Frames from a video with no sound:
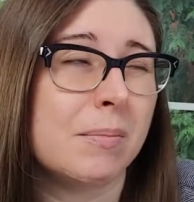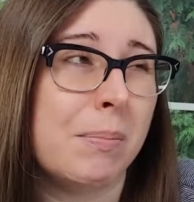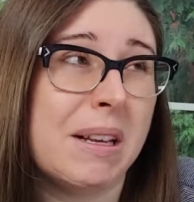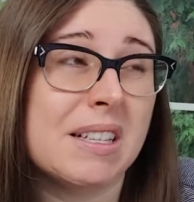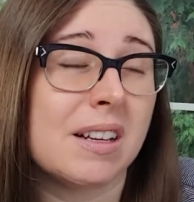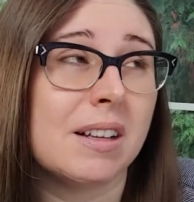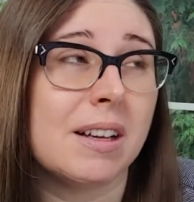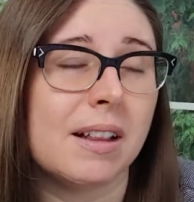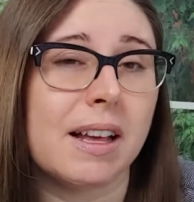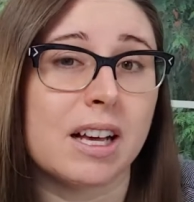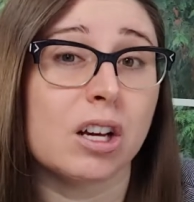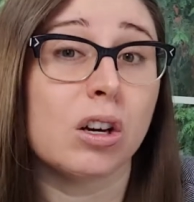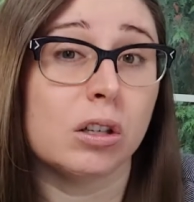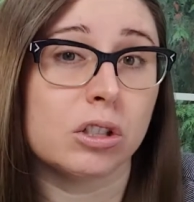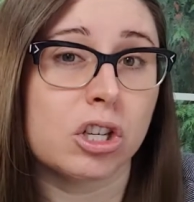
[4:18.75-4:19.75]
basically like
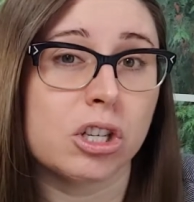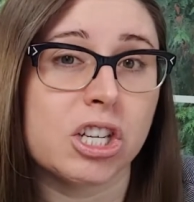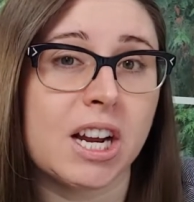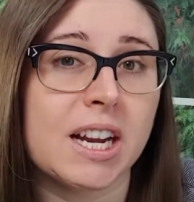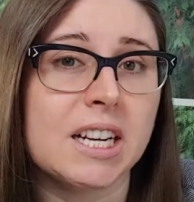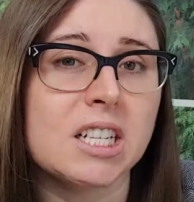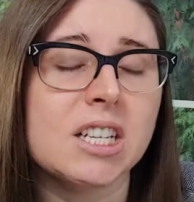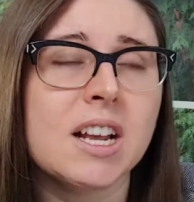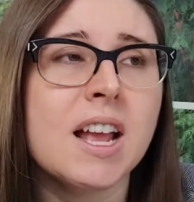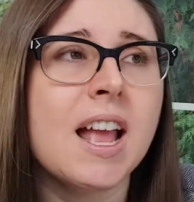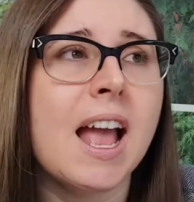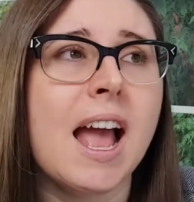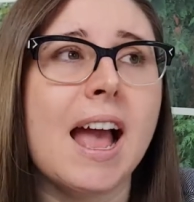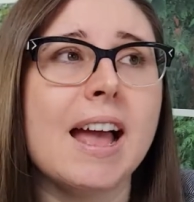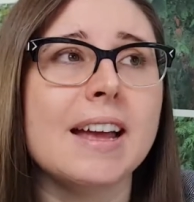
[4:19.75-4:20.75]
a culture change
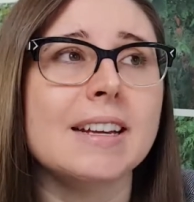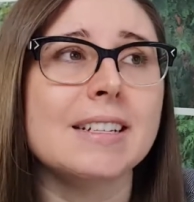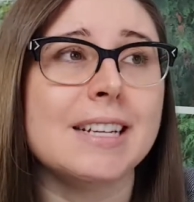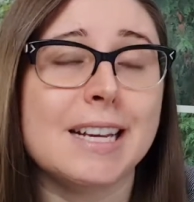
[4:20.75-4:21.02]
and